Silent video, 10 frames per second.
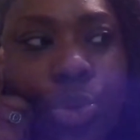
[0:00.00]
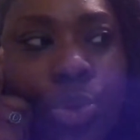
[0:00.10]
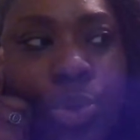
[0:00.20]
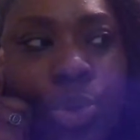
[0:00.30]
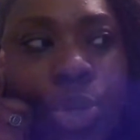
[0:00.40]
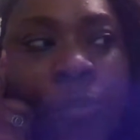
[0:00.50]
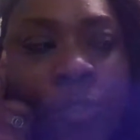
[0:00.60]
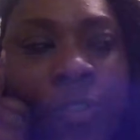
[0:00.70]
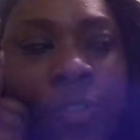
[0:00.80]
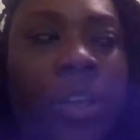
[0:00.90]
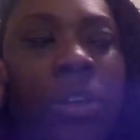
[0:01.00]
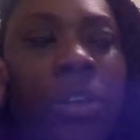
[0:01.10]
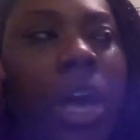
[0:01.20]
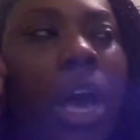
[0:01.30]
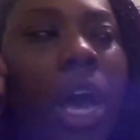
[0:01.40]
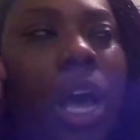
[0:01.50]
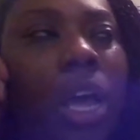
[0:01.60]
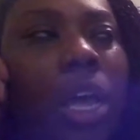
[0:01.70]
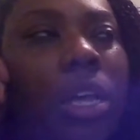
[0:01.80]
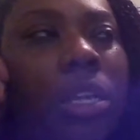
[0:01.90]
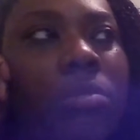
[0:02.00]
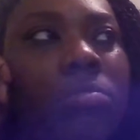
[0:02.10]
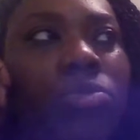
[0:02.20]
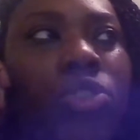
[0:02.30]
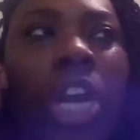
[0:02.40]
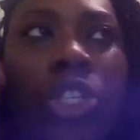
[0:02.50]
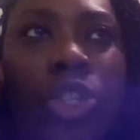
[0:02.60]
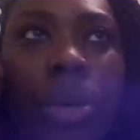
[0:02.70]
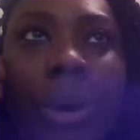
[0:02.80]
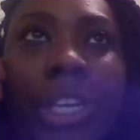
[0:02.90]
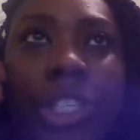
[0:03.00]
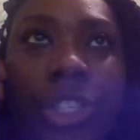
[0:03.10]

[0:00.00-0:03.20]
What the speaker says: don't feel judged or pressured